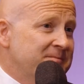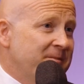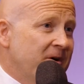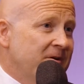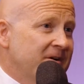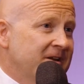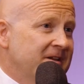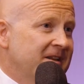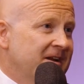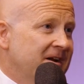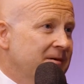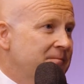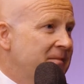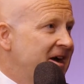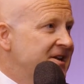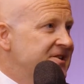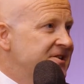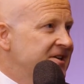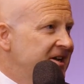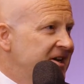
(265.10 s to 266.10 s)
sparking that
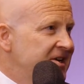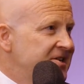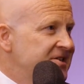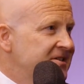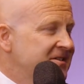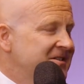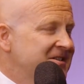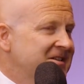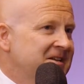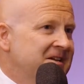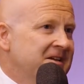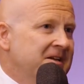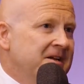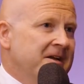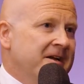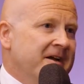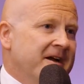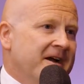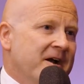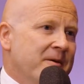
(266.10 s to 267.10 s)
imagination
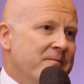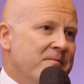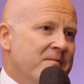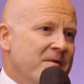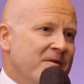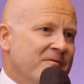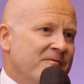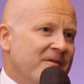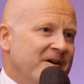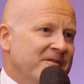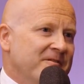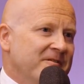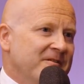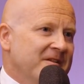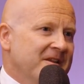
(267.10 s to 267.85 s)
rather